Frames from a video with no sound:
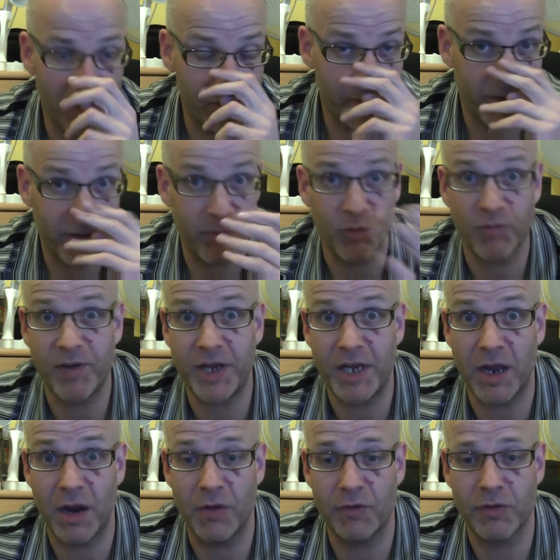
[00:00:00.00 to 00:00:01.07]
other people's
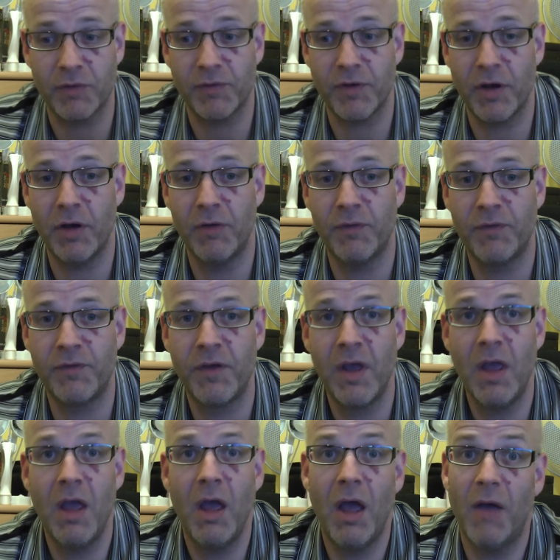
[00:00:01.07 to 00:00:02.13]
videos
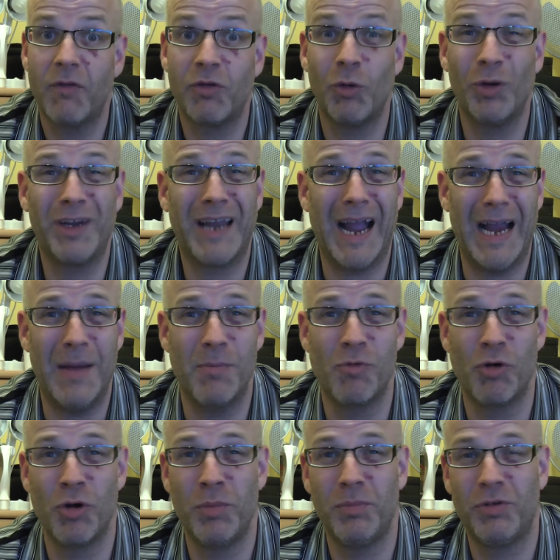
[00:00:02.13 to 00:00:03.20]
of sort of game
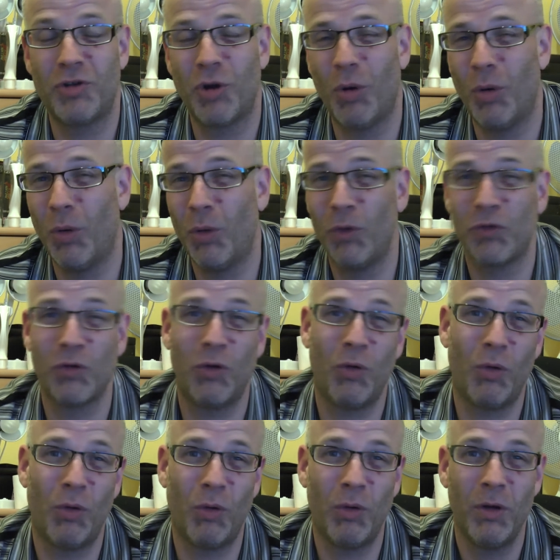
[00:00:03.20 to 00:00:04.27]
room tours
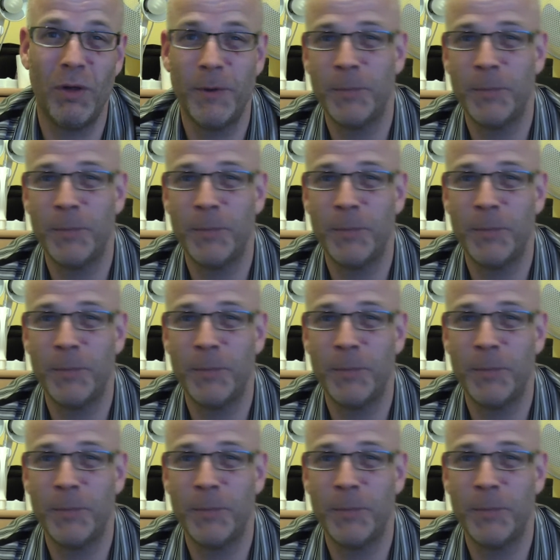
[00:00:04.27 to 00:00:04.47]
or